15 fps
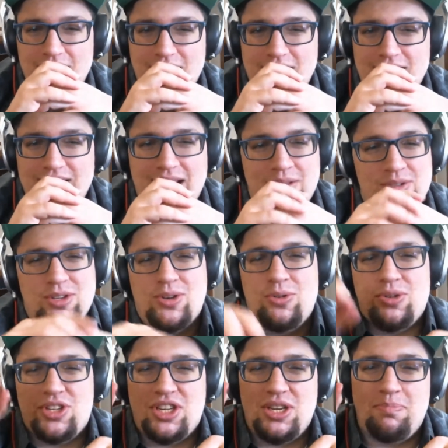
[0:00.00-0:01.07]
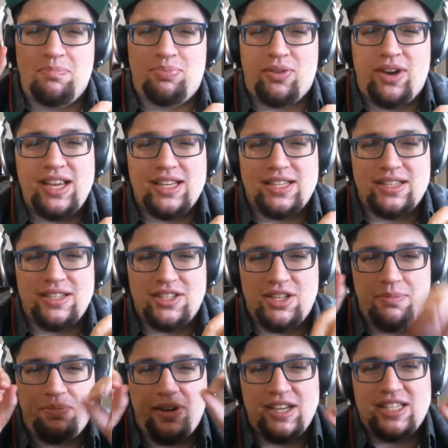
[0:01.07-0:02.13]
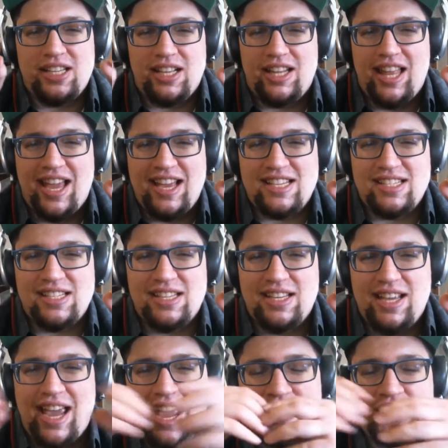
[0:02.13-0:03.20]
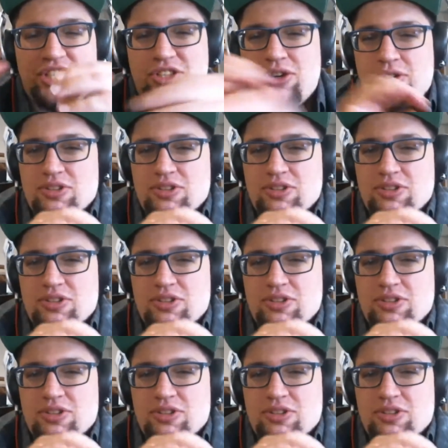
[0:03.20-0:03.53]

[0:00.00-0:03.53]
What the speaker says: That was cool. She breaks the glass and she turns